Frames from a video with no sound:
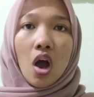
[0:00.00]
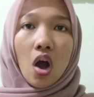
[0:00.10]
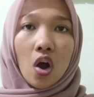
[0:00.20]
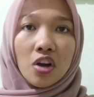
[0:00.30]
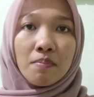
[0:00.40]

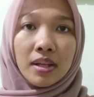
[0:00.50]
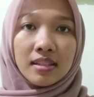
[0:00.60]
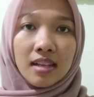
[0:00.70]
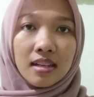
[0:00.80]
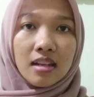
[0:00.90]
or
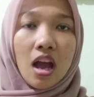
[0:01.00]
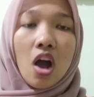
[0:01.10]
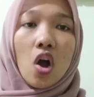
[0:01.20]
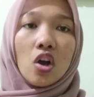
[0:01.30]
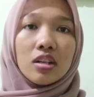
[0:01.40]
matana
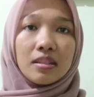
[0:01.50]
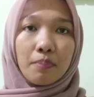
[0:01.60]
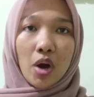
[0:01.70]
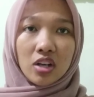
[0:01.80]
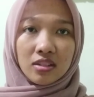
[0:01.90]
or the
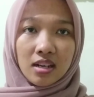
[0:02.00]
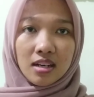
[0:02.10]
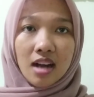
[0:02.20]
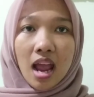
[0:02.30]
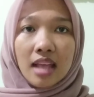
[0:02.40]

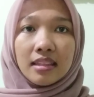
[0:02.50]
partner,